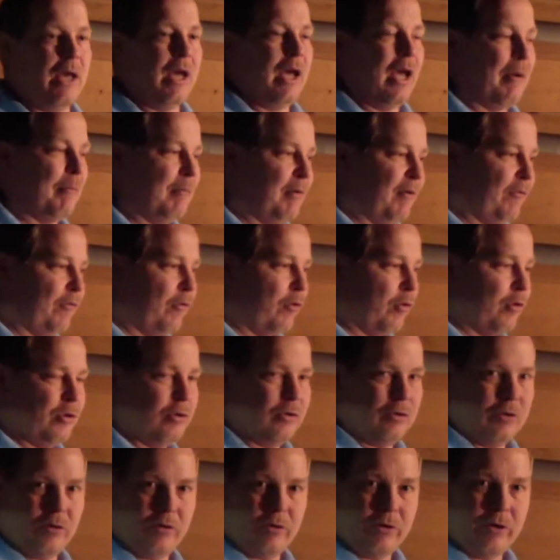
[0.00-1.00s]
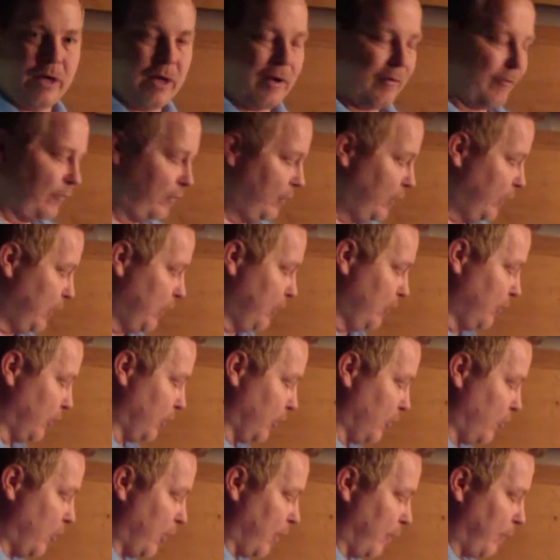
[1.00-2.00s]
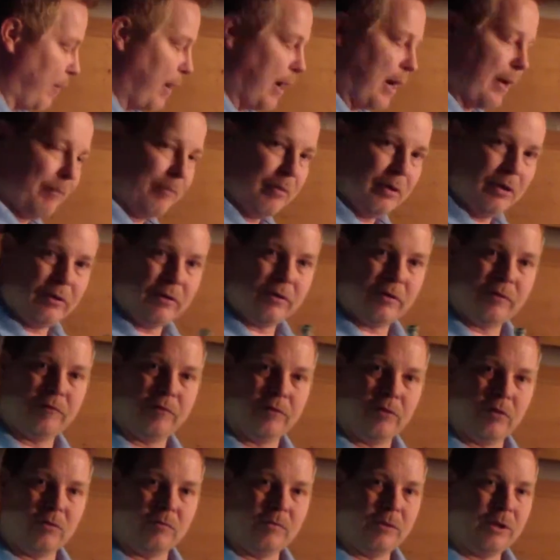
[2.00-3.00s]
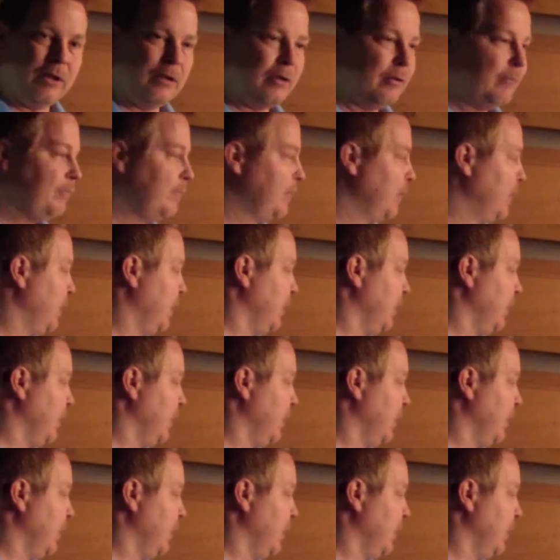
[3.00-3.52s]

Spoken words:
And before you go to that fleet, you can quick pop in your flow meter,